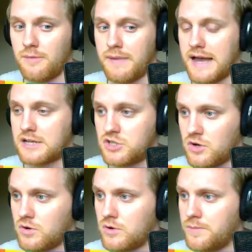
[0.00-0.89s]
out the back
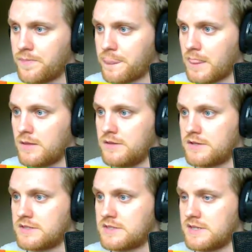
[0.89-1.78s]
door,
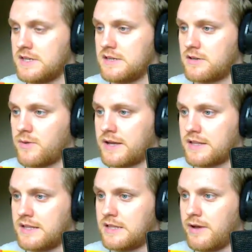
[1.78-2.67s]
you can see
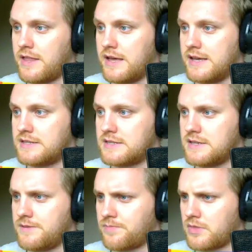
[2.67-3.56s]
quite clearly where that
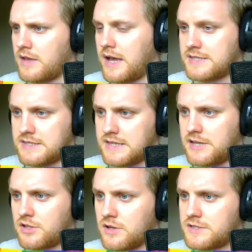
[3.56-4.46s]
is. As I
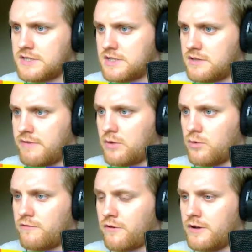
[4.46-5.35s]
said, closest to the
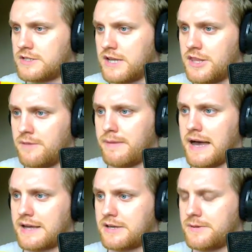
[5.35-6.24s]
redwood forest at the
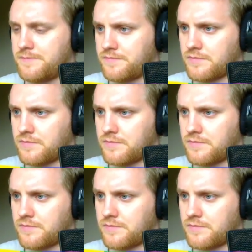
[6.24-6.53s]
back.